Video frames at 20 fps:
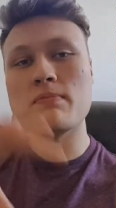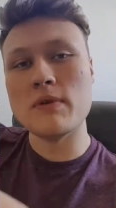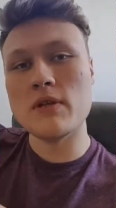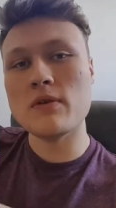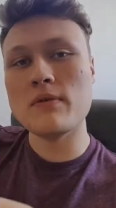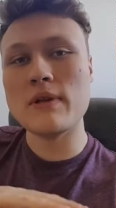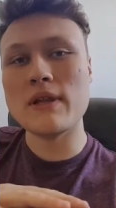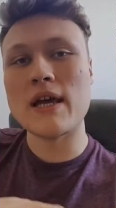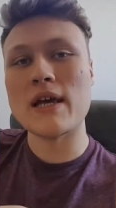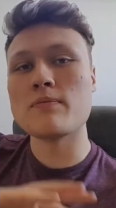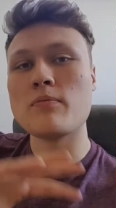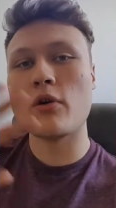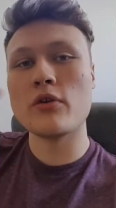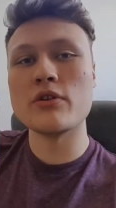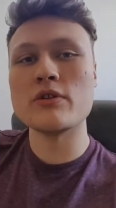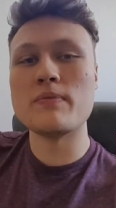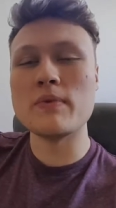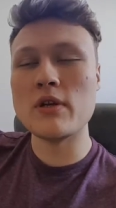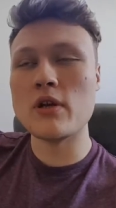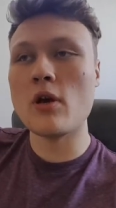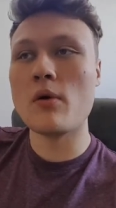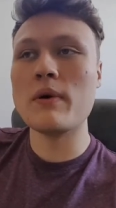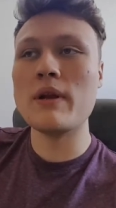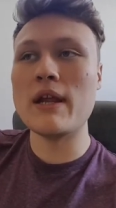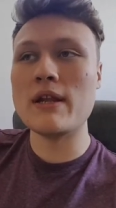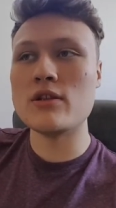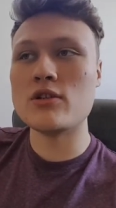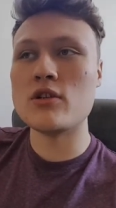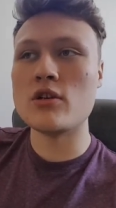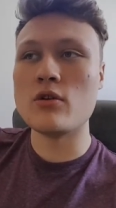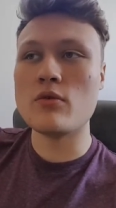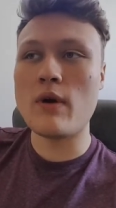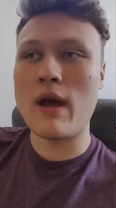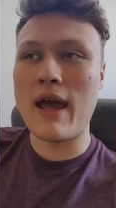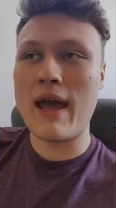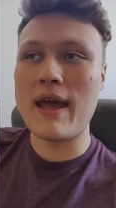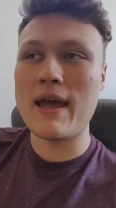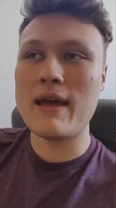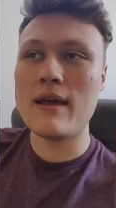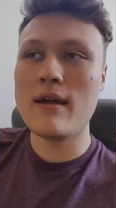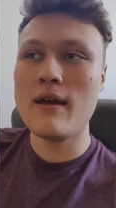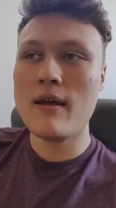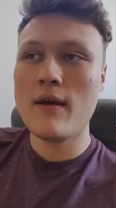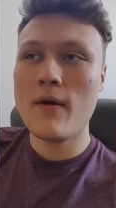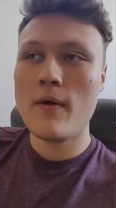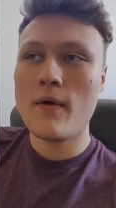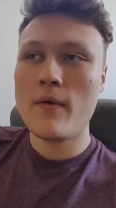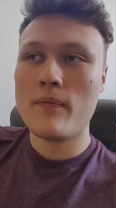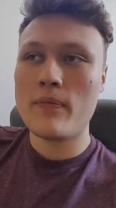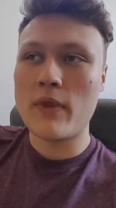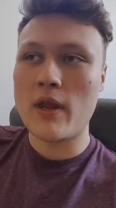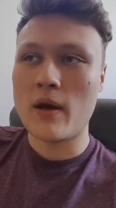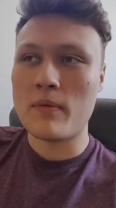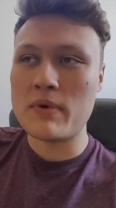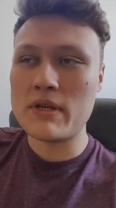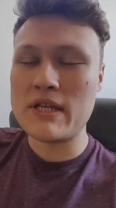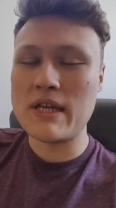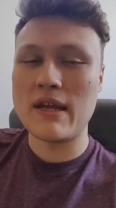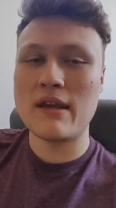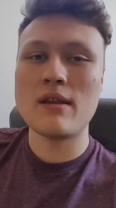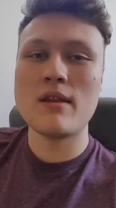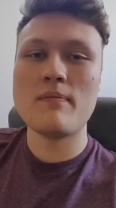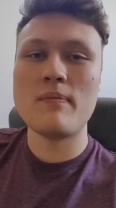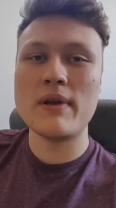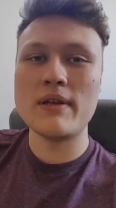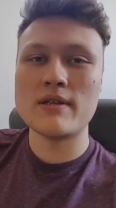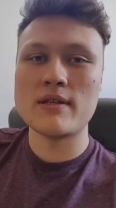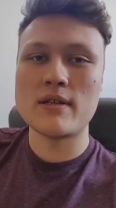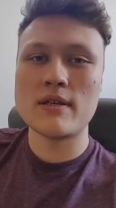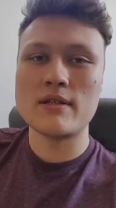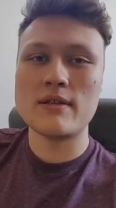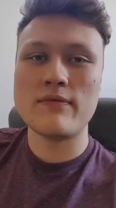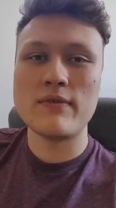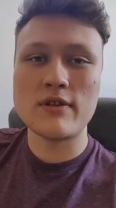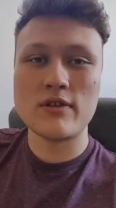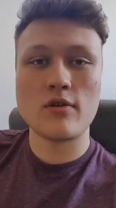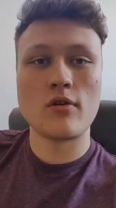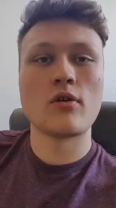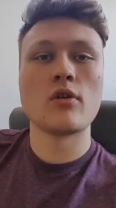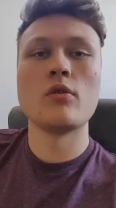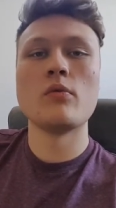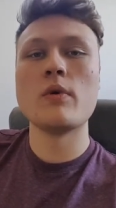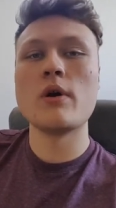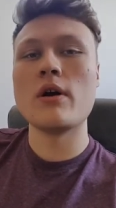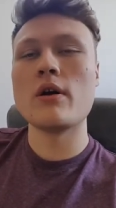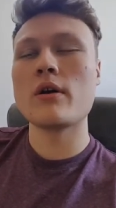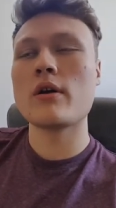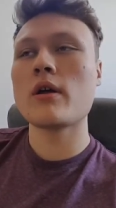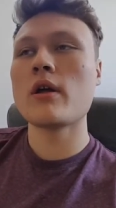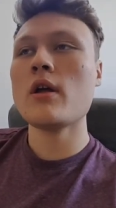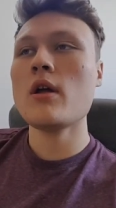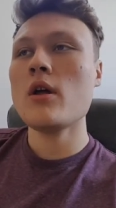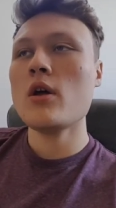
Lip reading: me doing that. It's pointless me going into a particular business if it's not going to work.